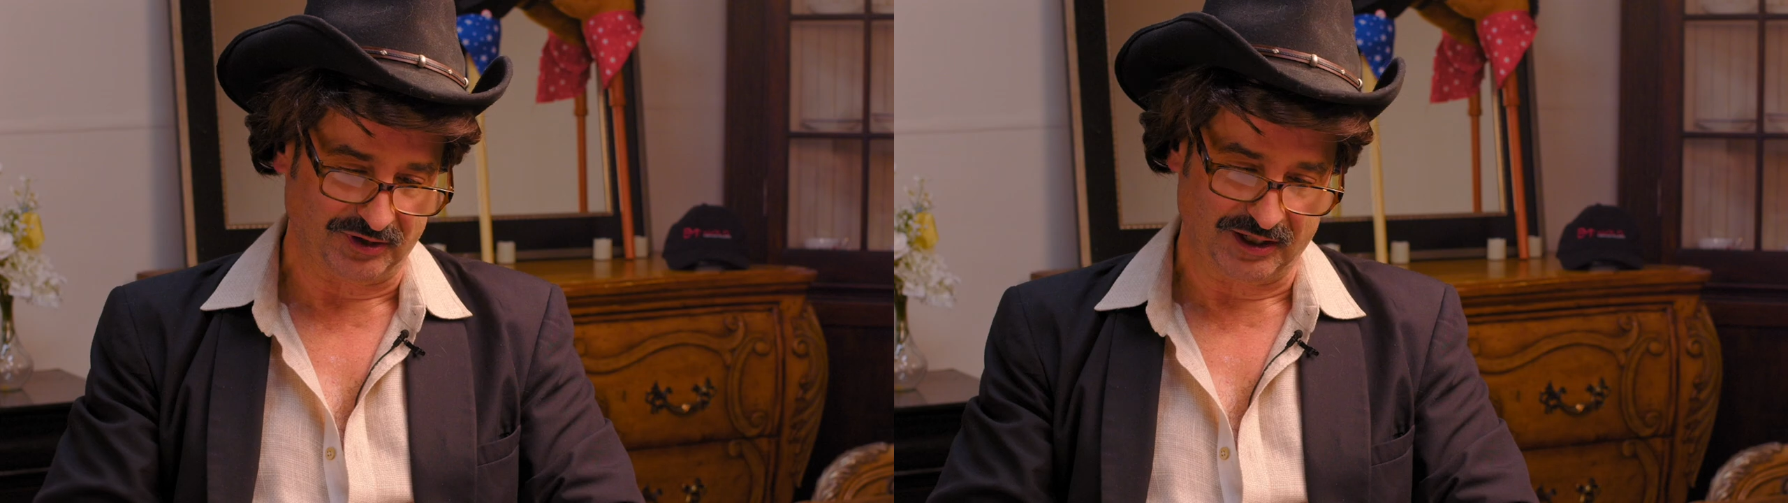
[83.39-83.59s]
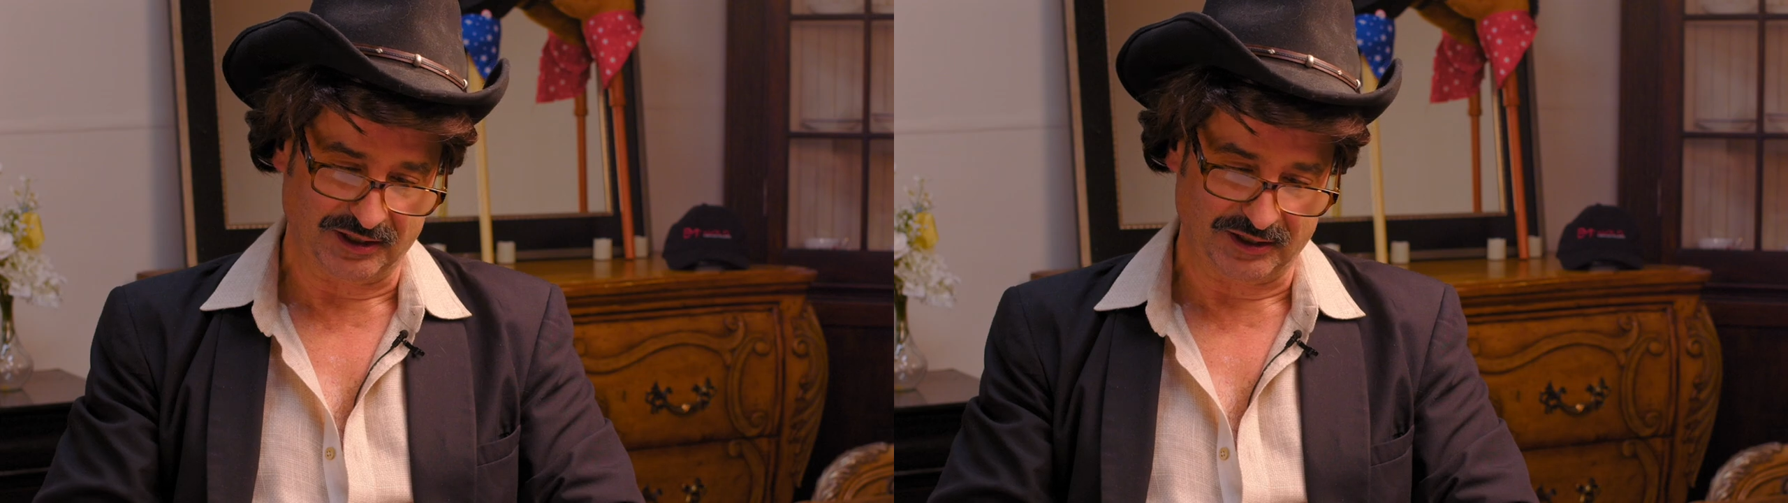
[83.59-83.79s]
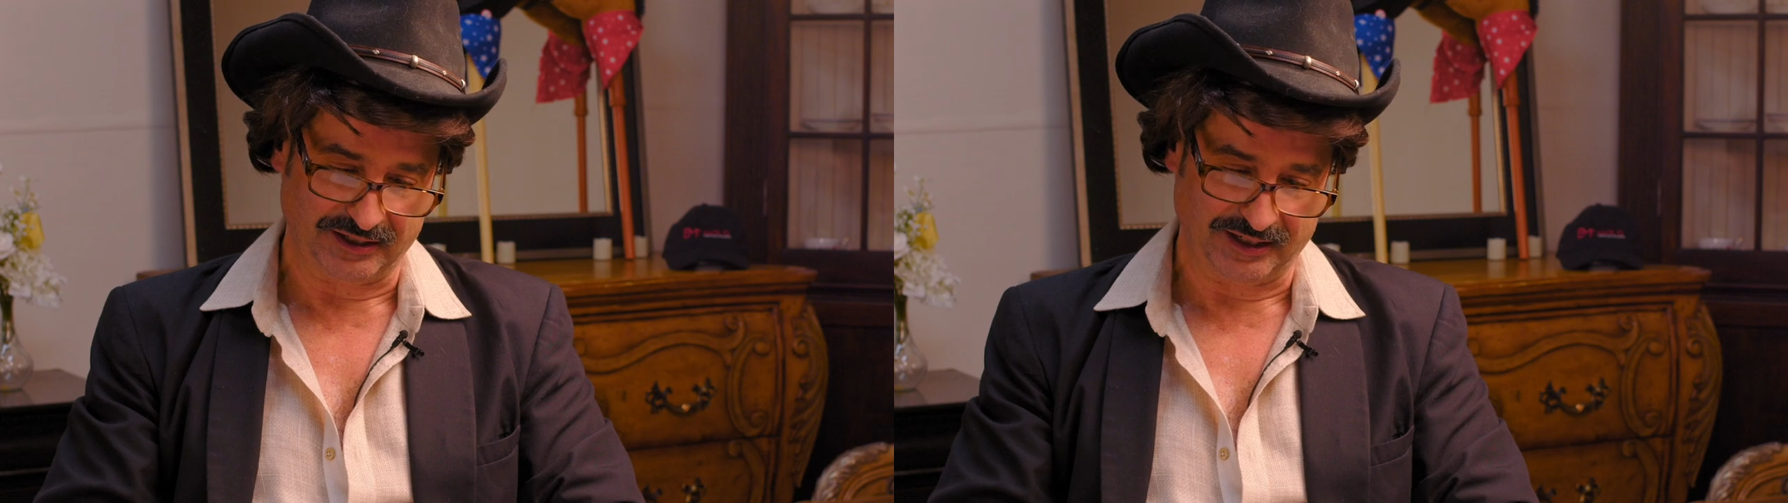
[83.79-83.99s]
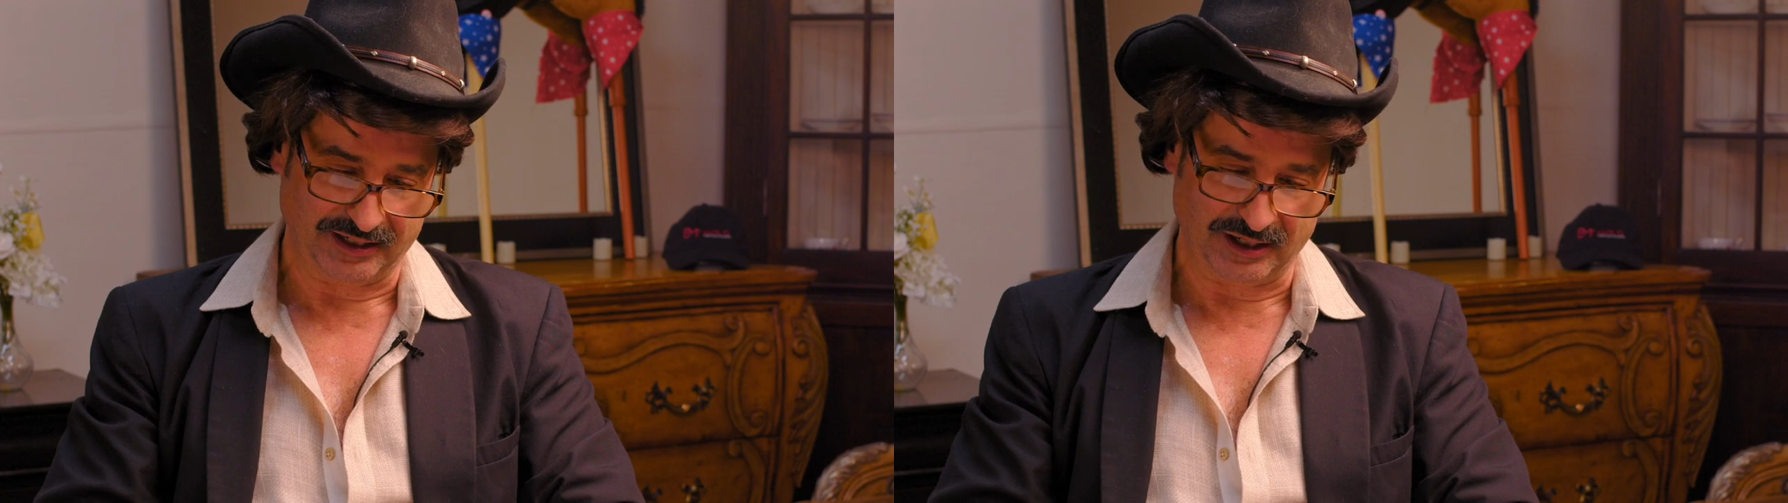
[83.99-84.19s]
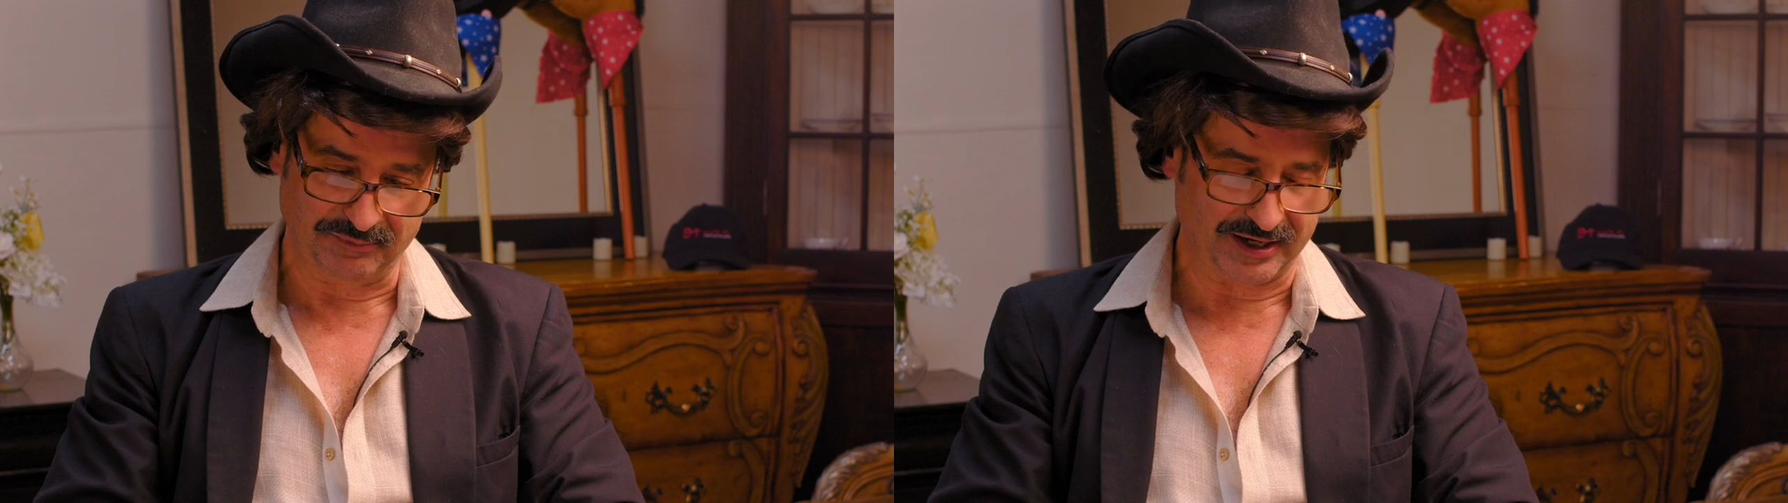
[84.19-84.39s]
uh, and
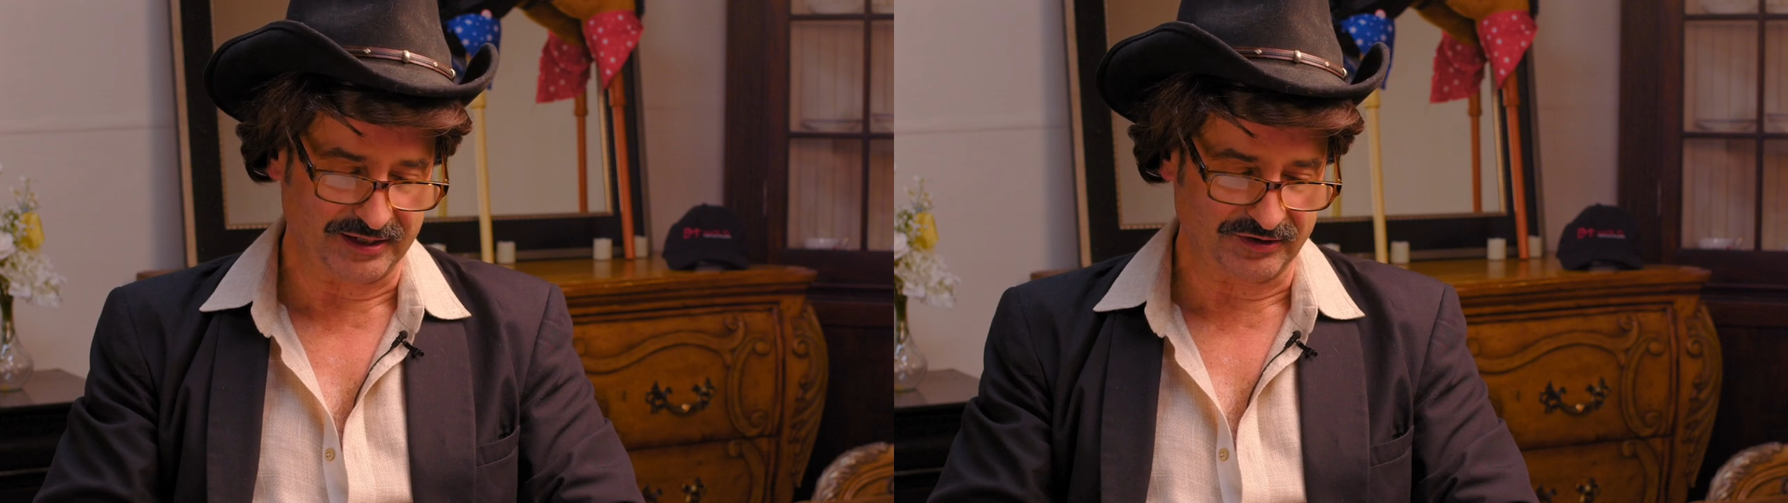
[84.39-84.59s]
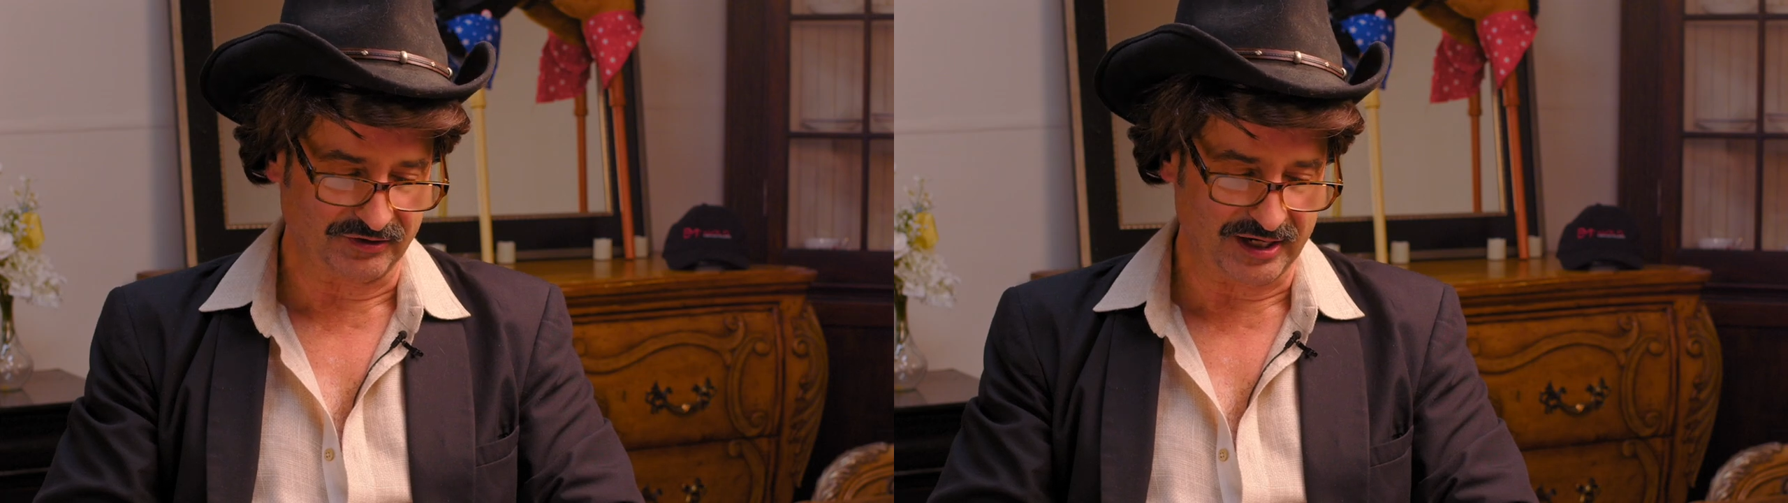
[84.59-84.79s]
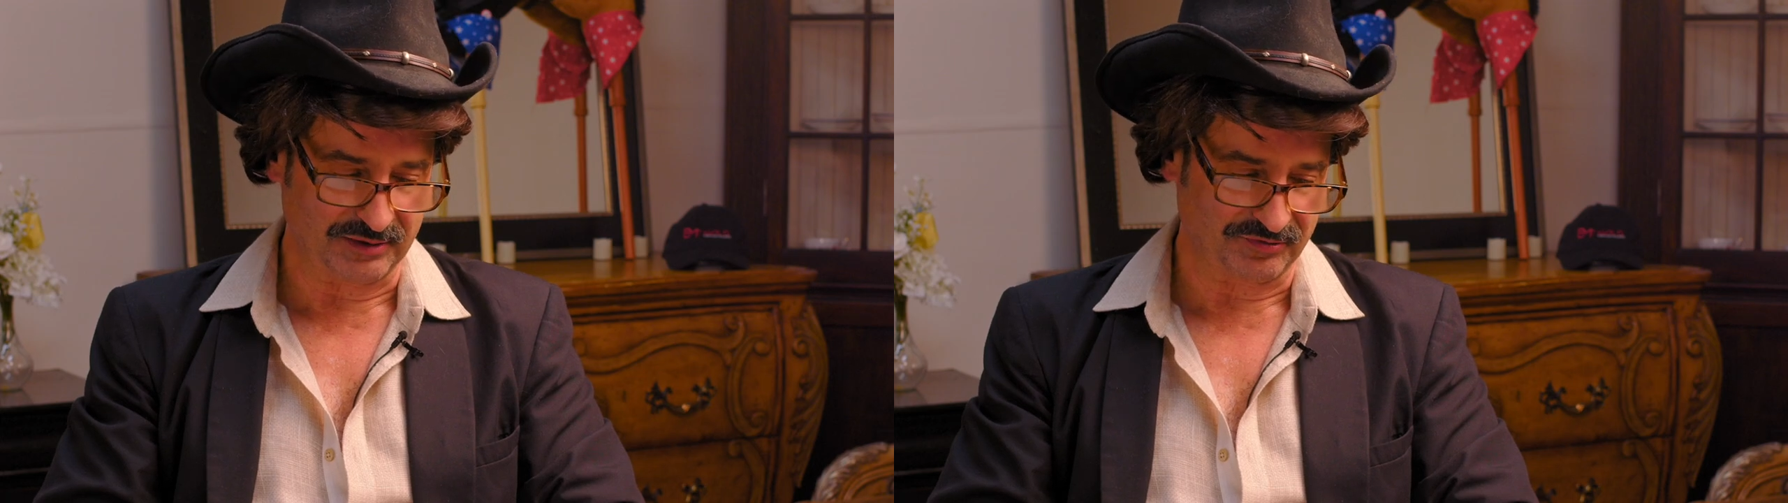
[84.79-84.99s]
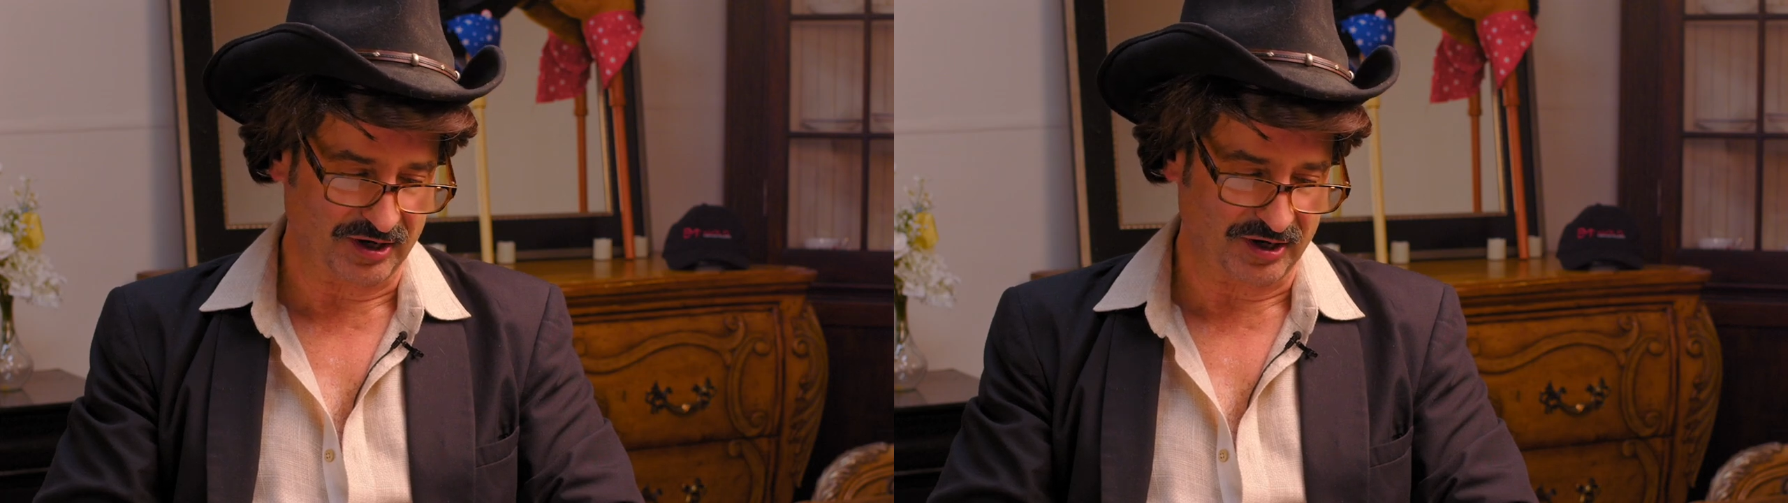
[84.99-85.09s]
I'm getting their names.